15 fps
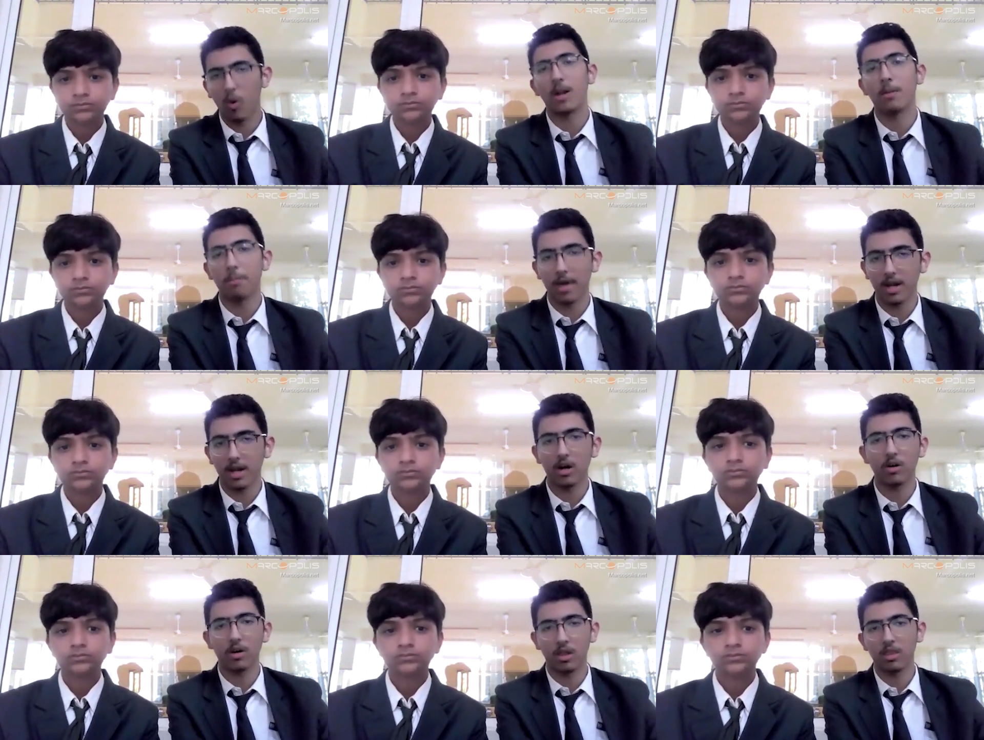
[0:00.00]
Speaker 1: 1
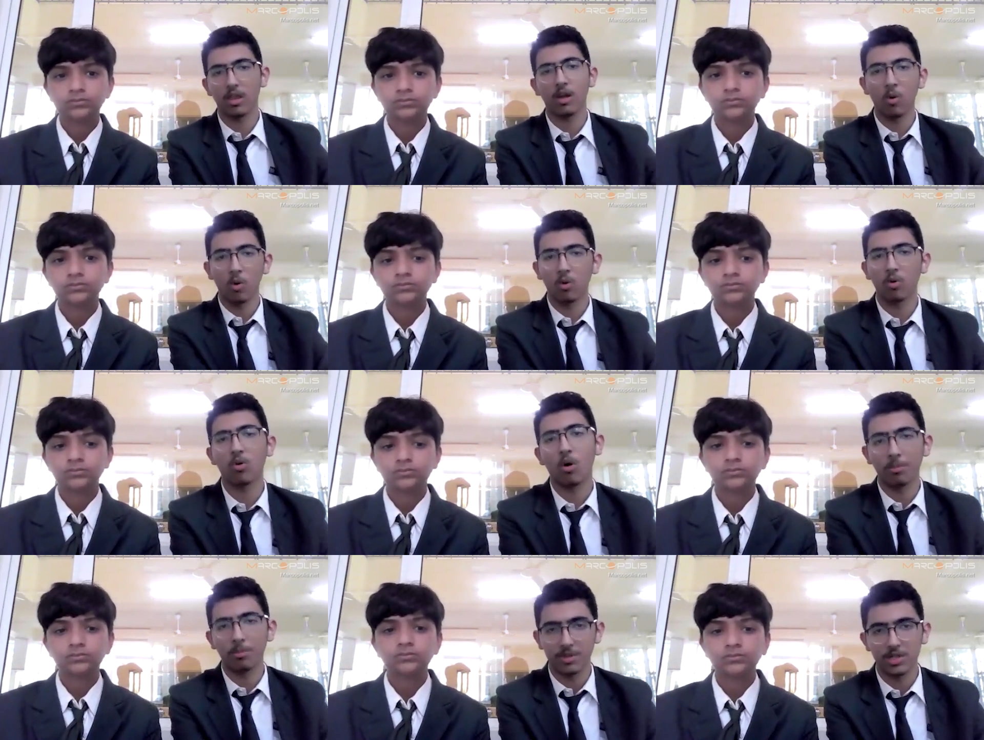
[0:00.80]
medal in the
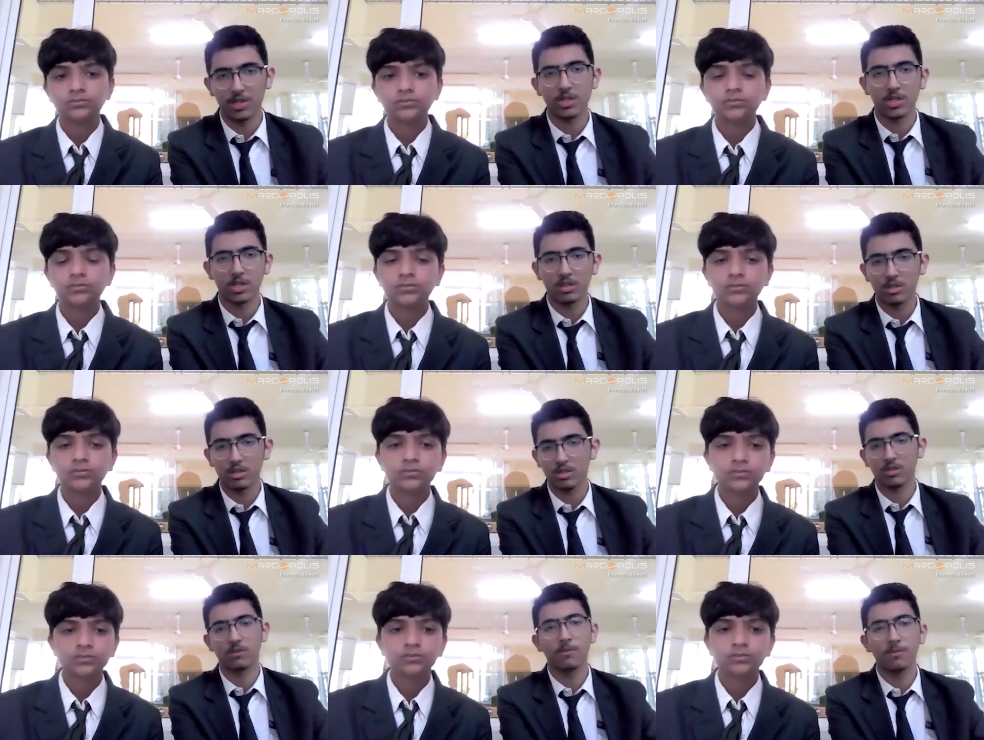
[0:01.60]
whole
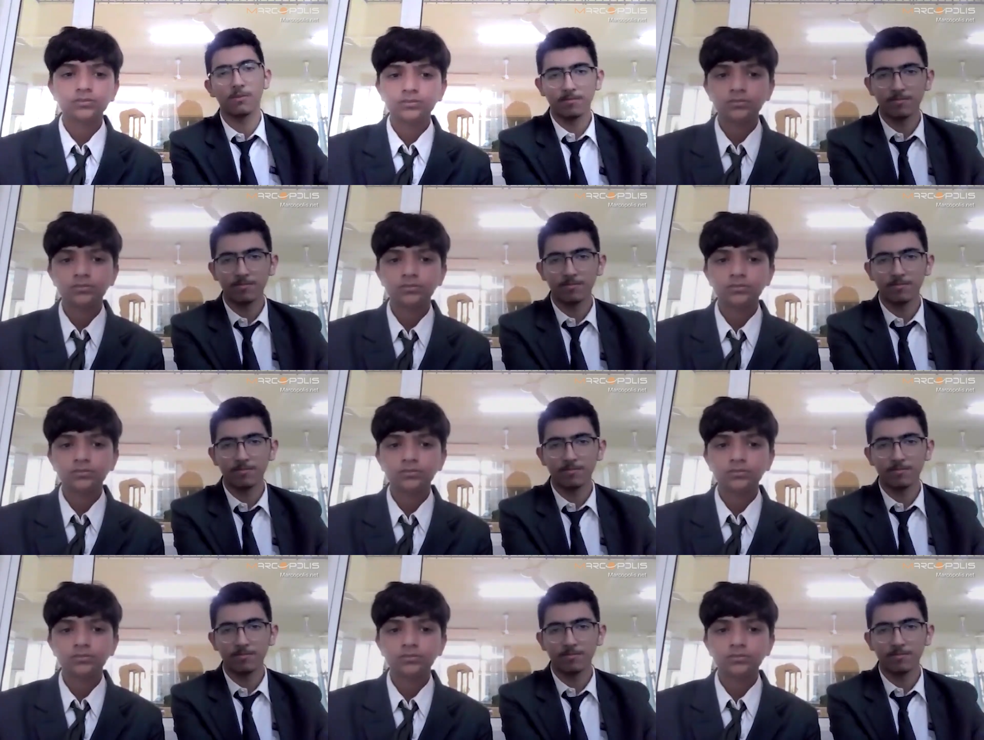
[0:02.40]
competitions.